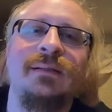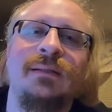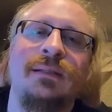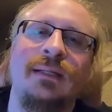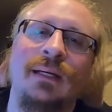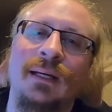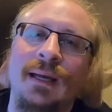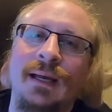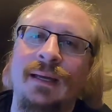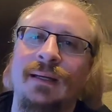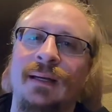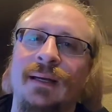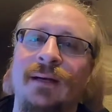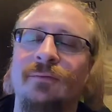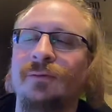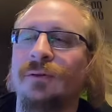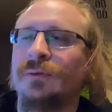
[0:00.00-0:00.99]
said hey
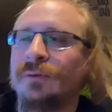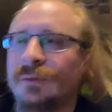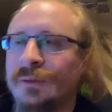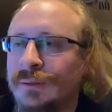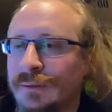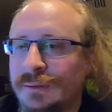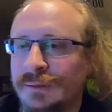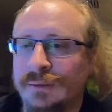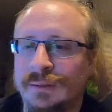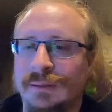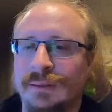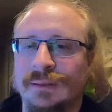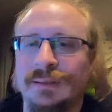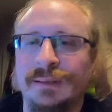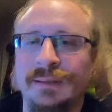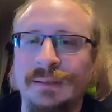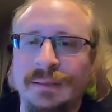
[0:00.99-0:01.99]
to everyone,
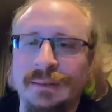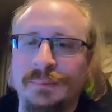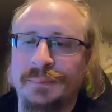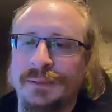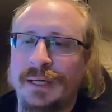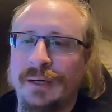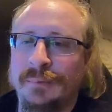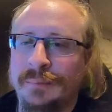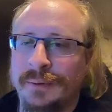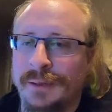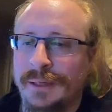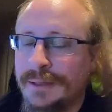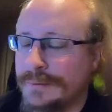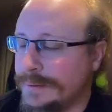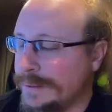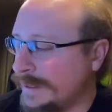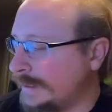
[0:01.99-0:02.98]
and then dipped out pretty
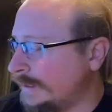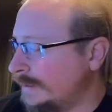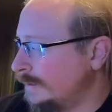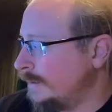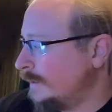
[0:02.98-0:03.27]
quick.